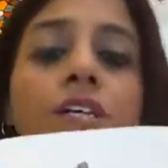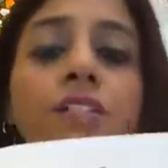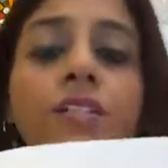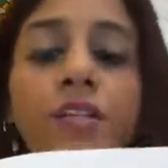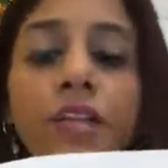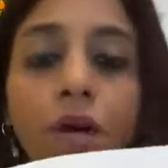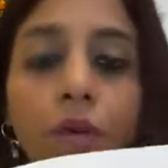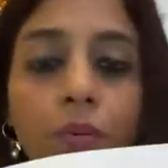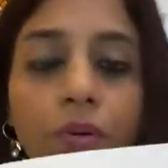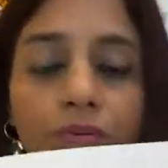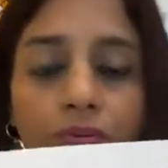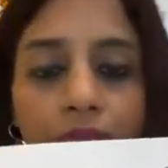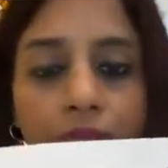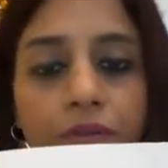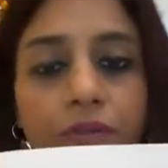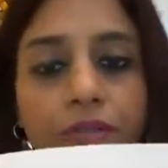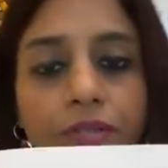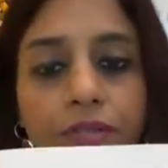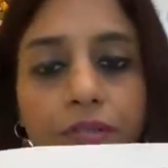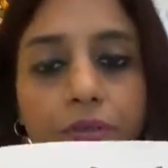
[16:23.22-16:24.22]
So now what we're
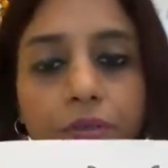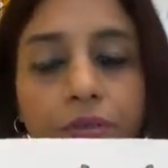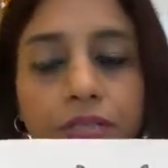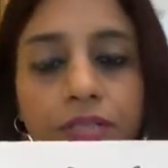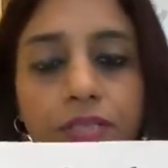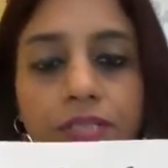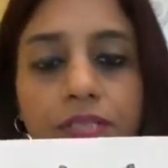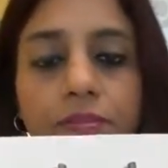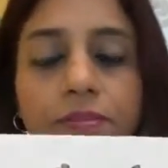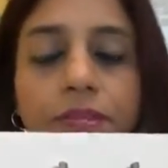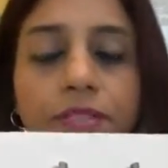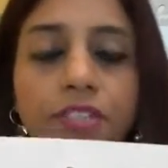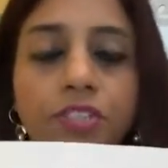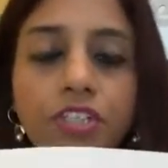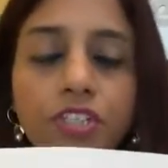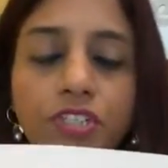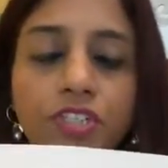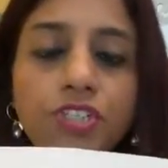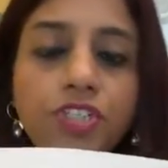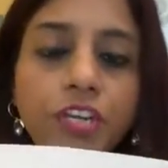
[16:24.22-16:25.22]
going to do is by
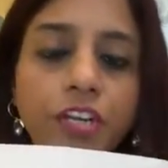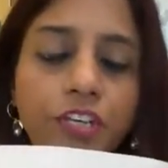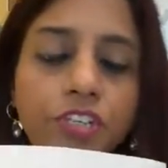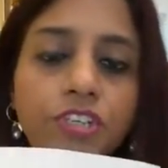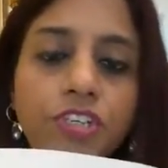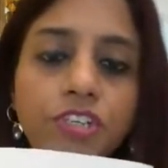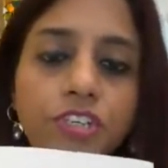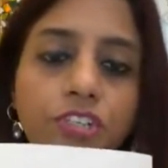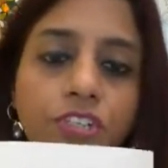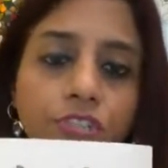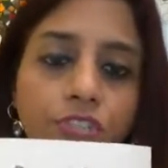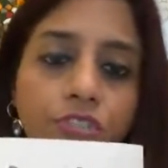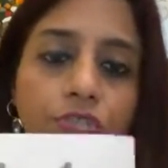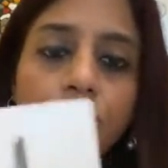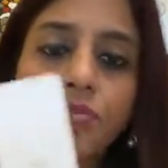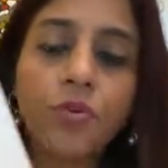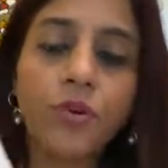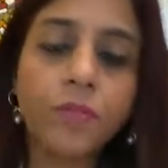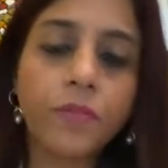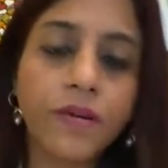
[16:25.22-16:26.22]
just changing,
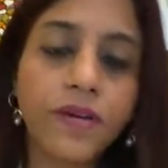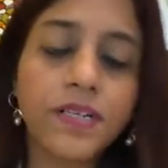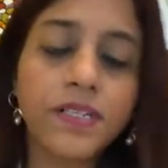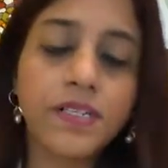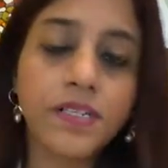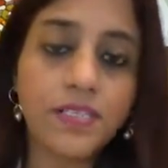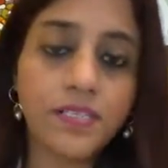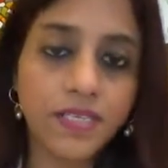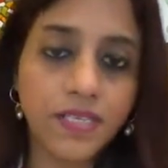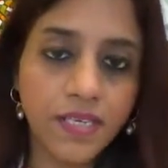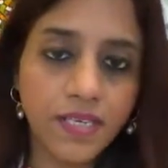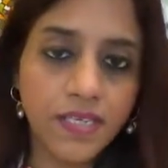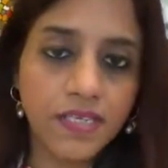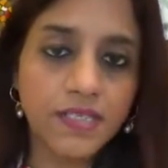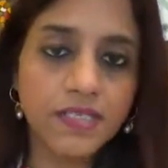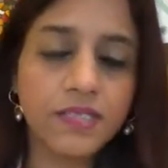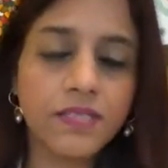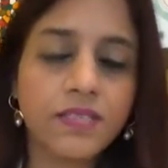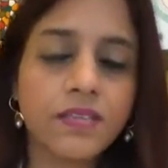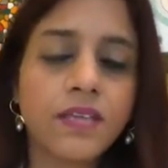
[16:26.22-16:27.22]
so what Marisa
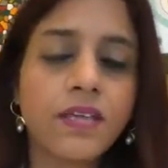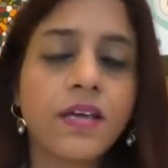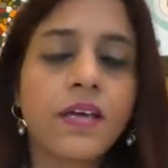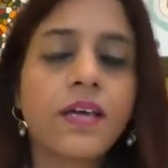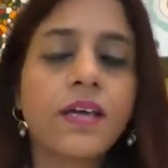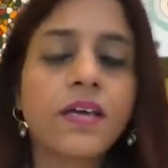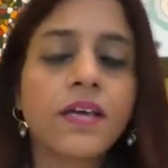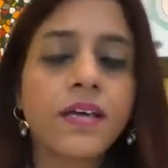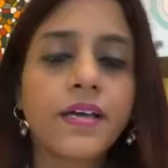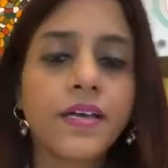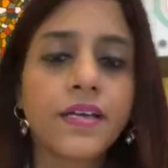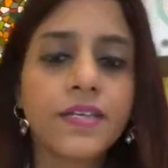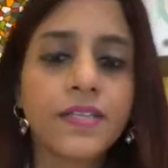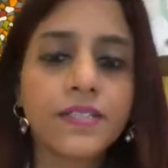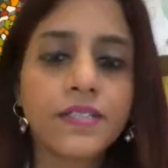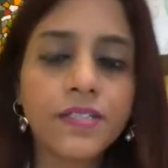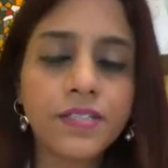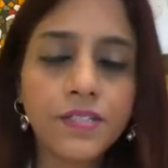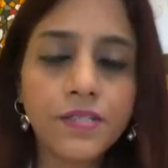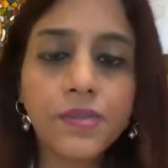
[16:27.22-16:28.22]
says
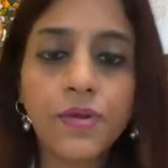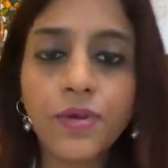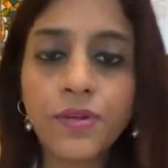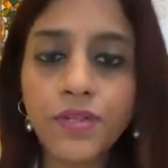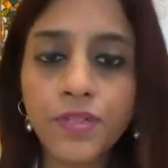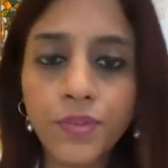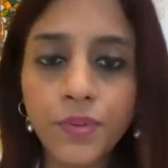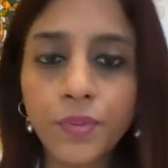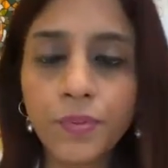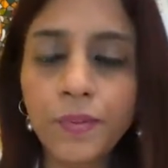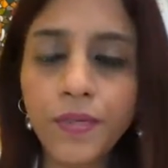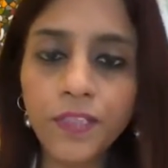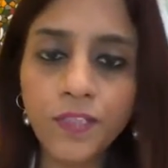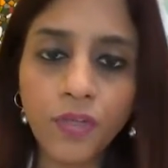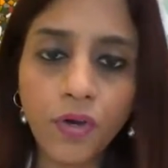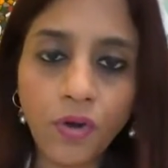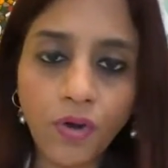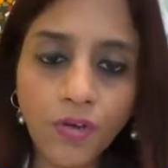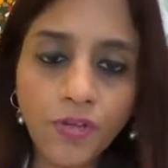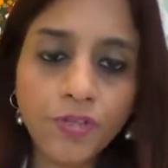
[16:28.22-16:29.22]
is this is called a looping
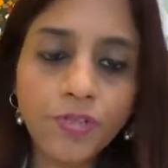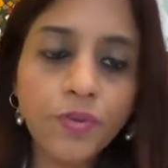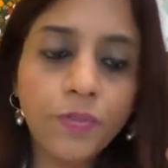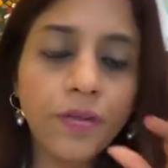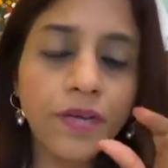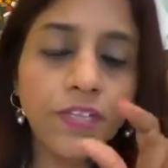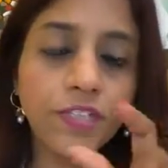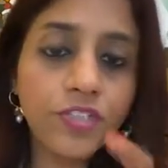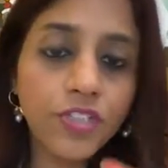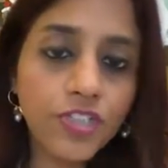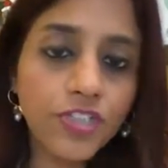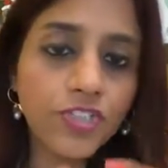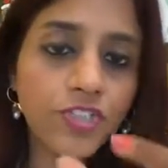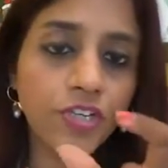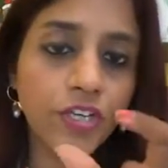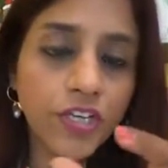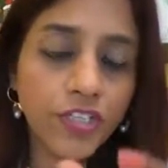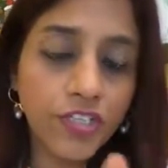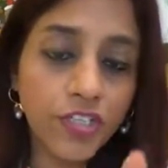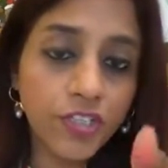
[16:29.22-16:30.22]
thought. So by just
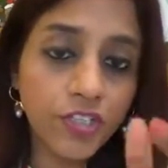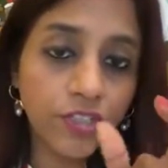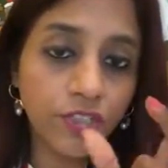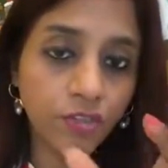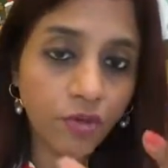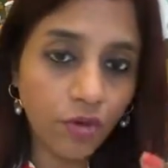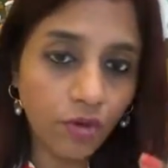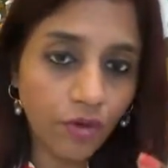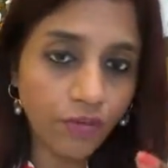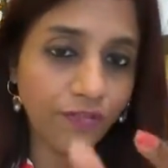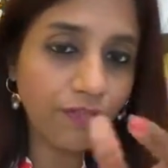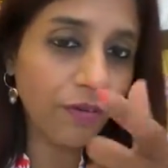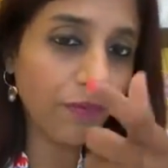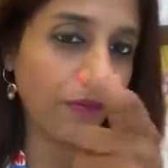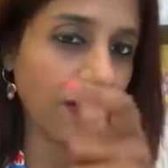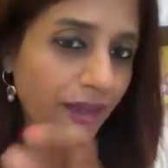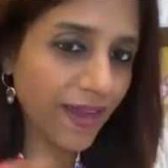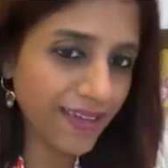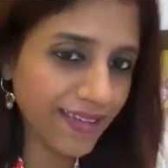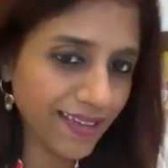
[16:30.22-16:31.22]
changing the thought
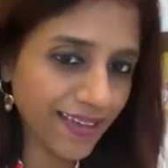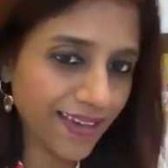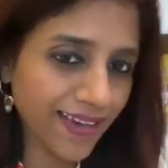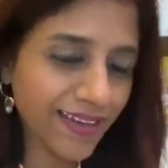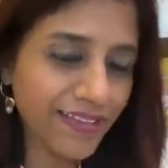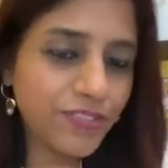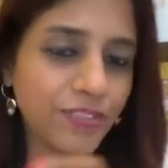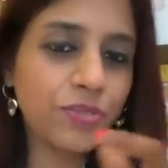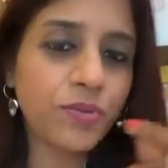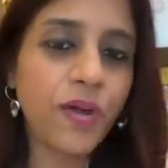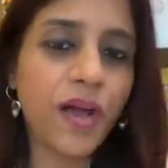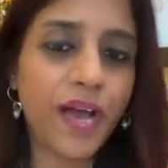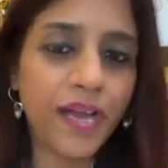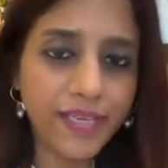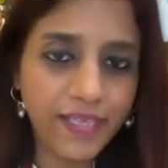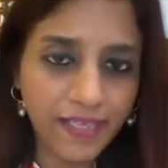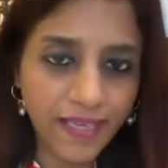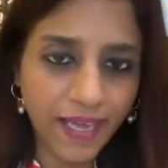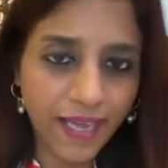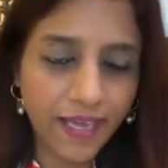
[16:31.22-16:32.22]
from I can't to
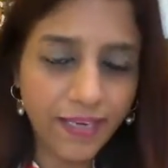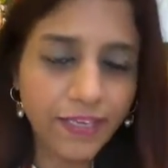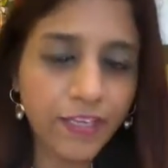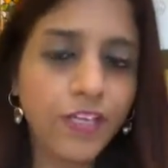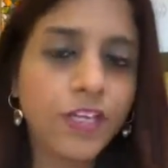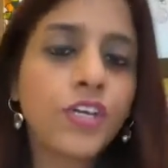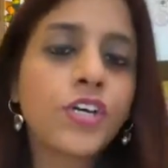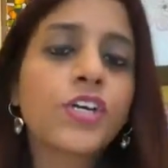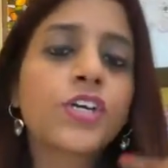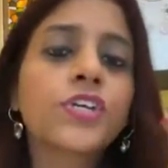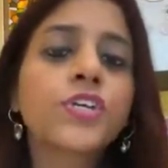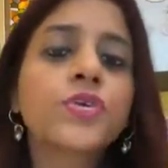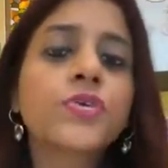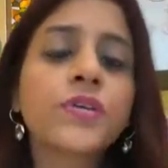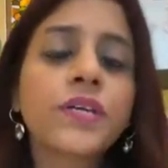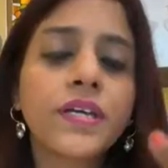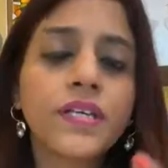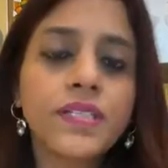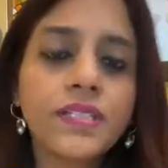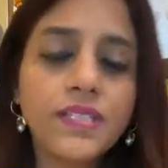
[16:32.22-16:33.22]
I can, you
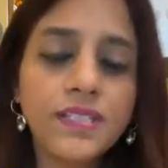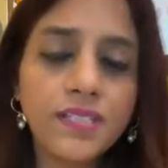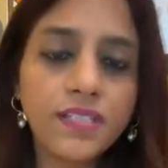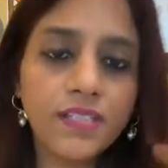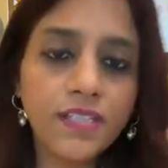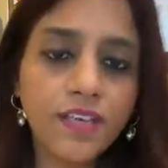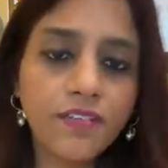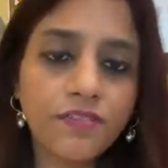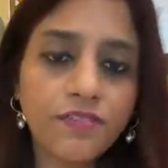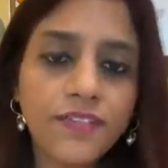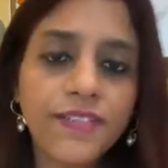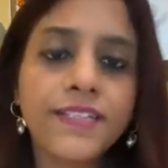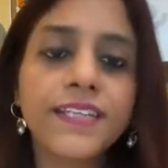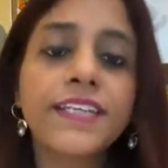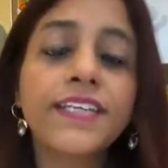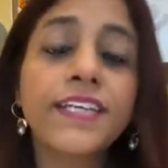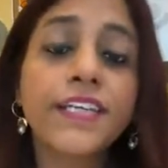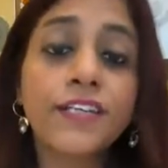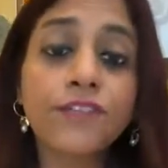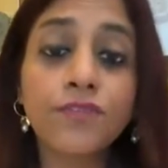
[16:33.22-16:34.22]
can
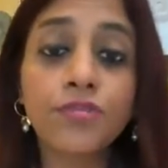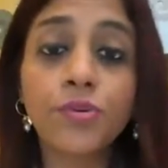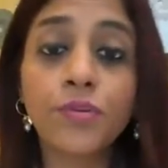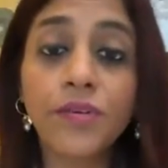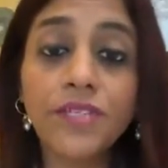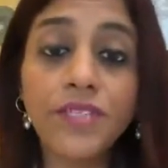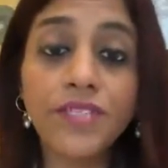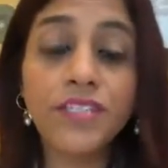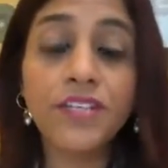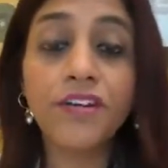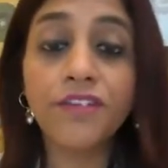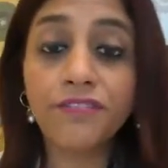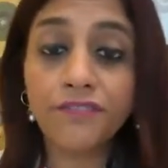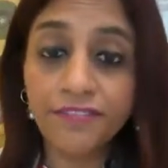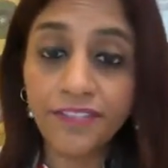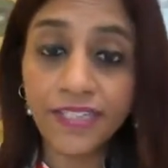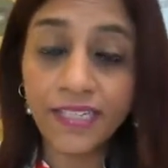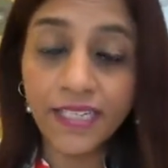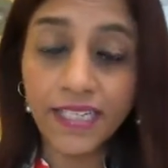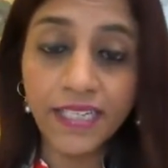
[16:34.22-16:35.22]
definitely influence your
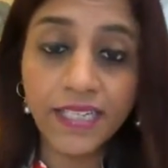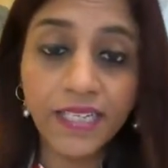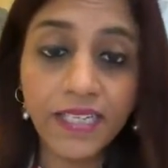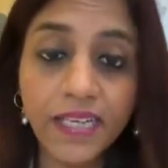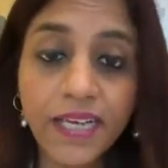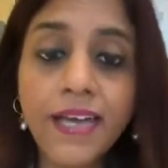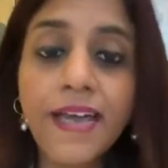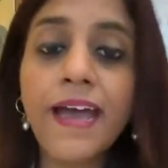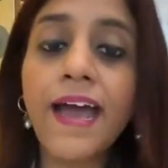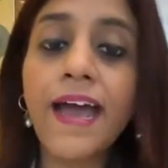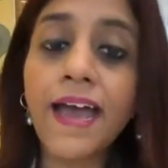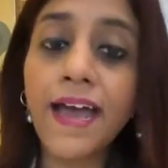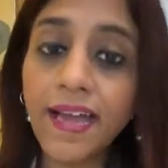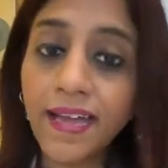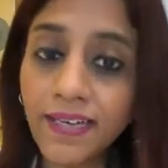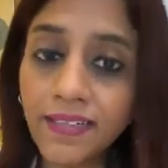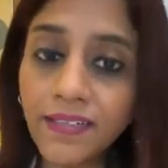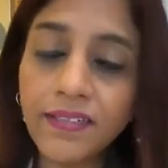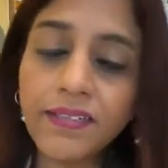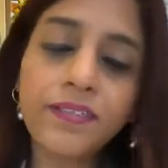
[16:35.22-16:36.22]
feeling
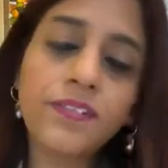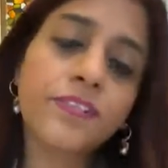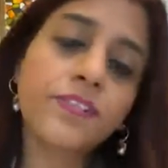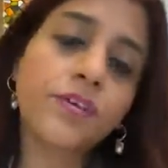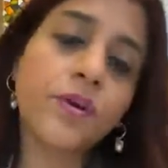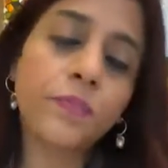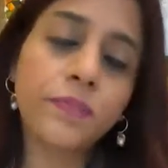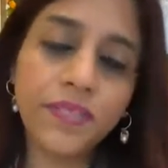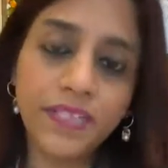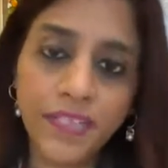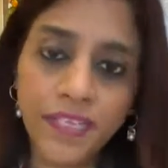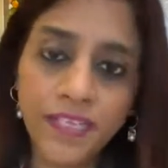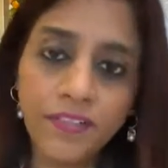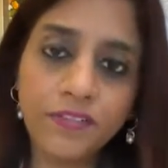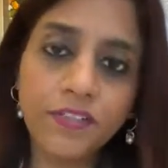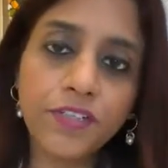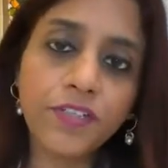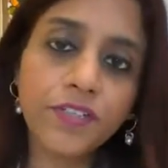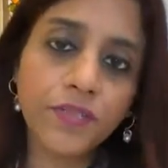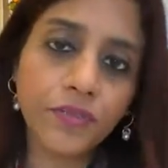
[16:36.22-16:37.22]
and your
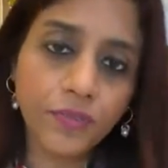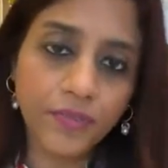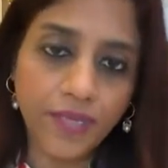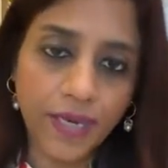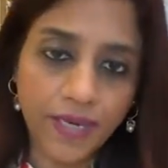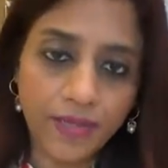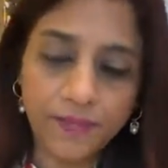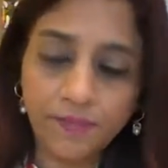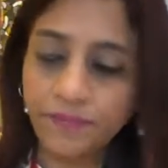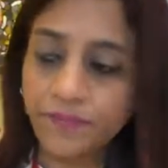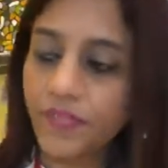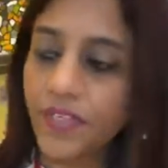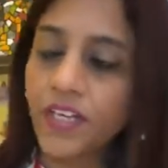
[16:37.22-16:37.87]
behavior through that.